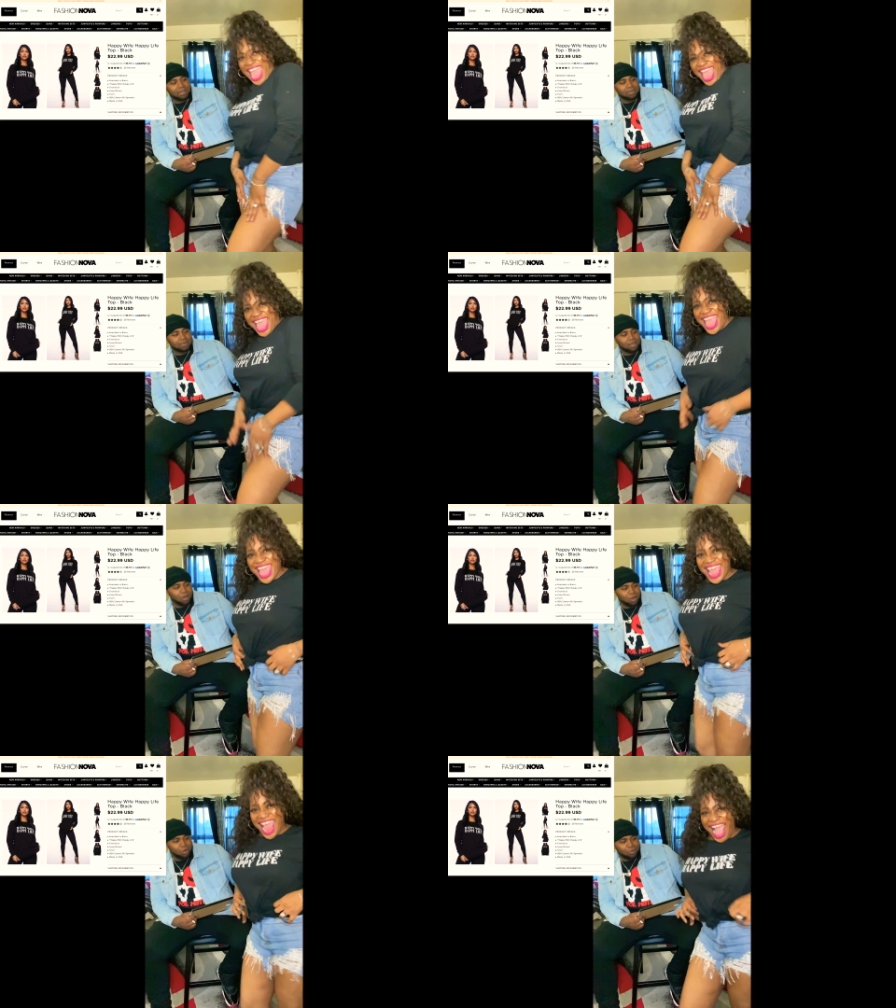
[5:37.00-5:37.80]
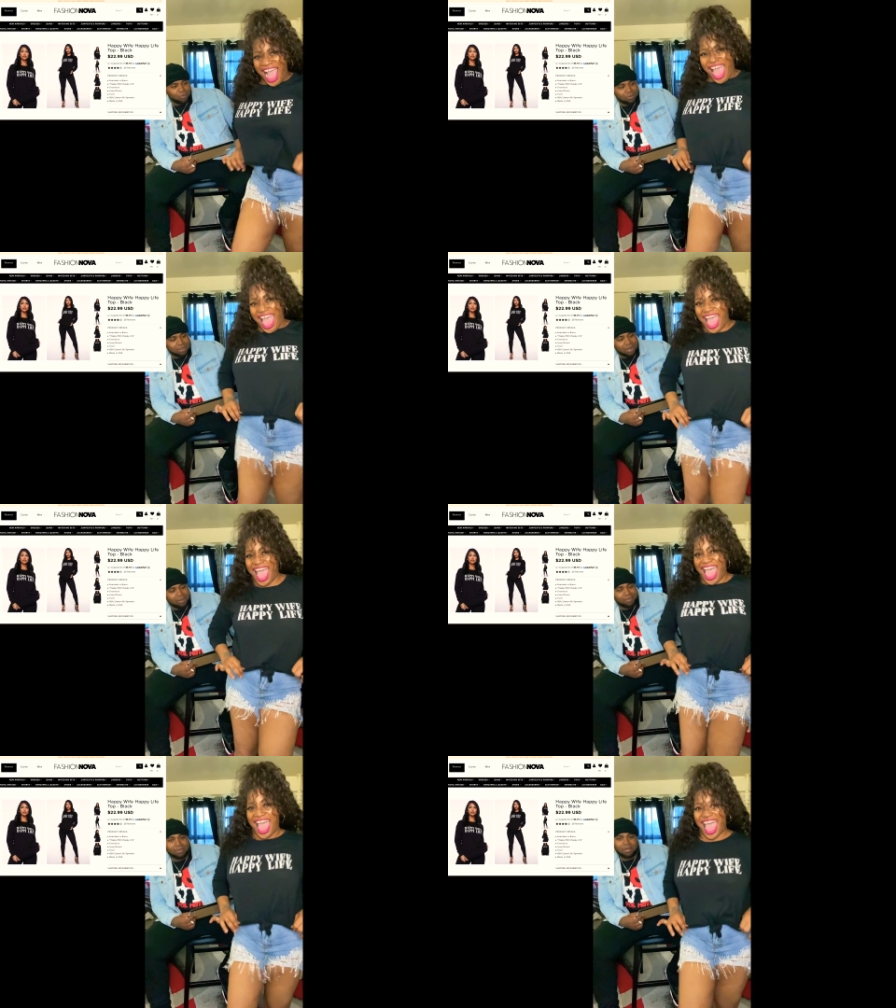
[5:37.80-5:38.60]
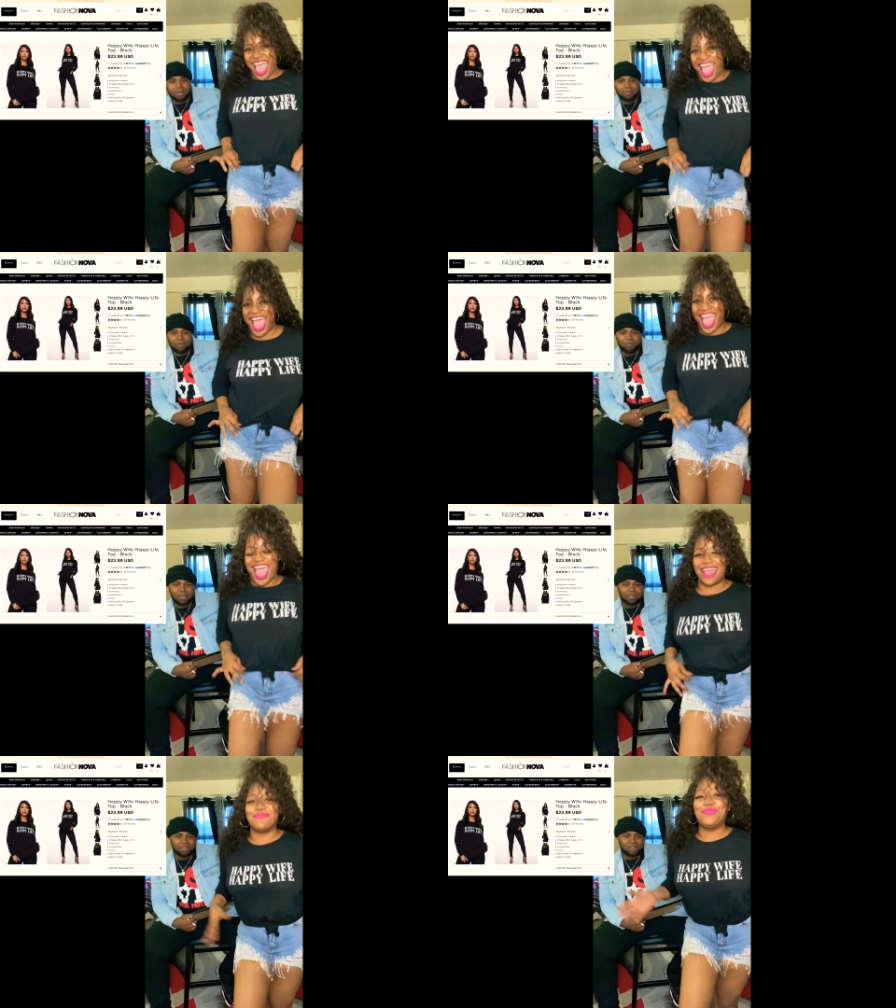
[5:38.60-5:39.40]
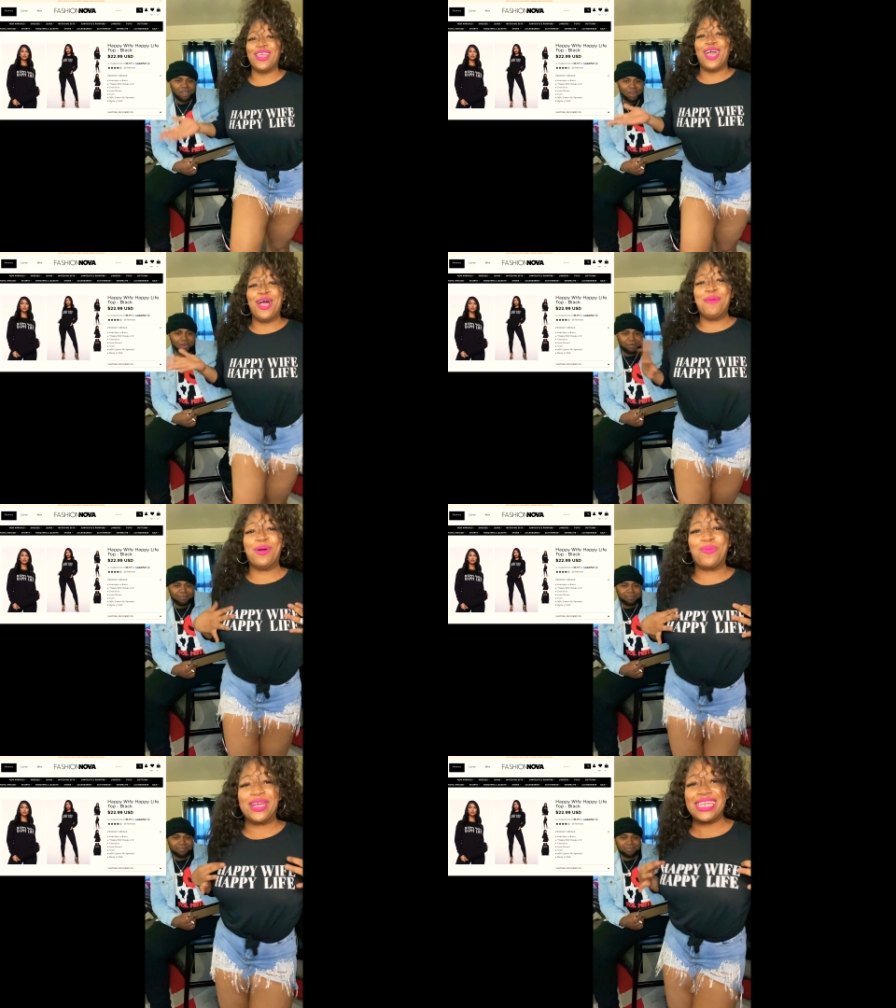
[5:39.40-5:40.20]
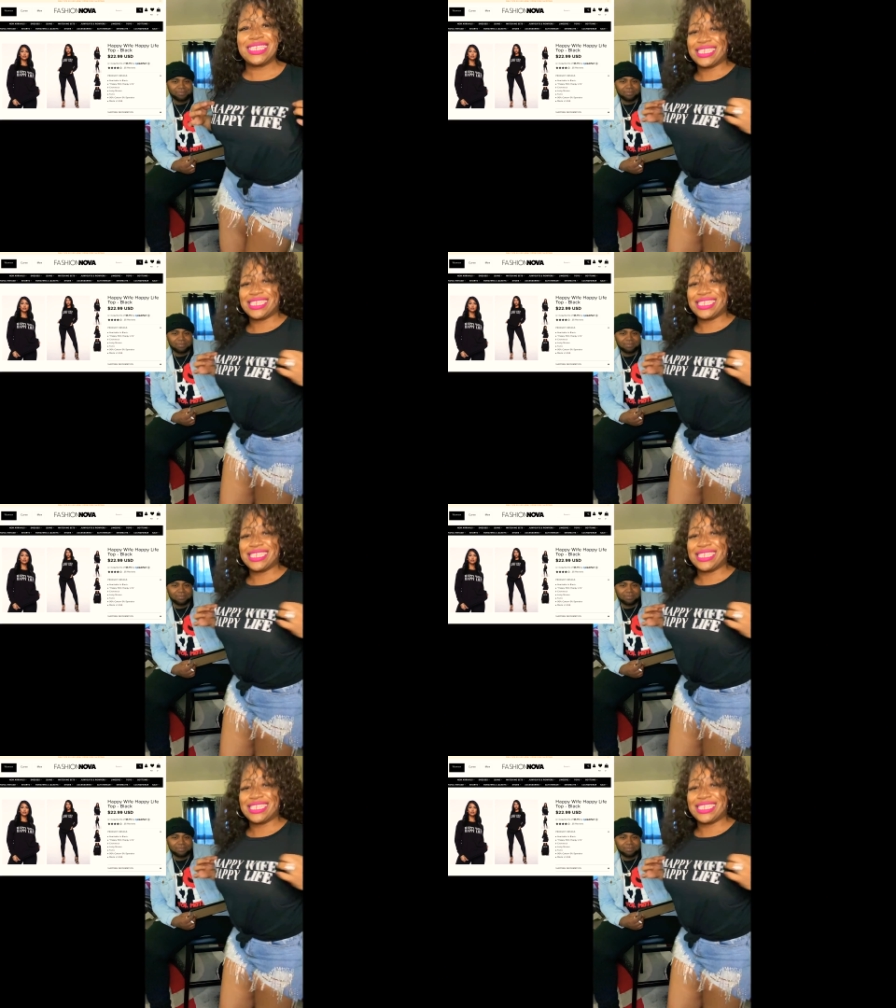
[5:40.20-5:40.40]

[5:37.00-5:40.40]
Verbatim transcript: Let's go. Let me read this shirt. But what does it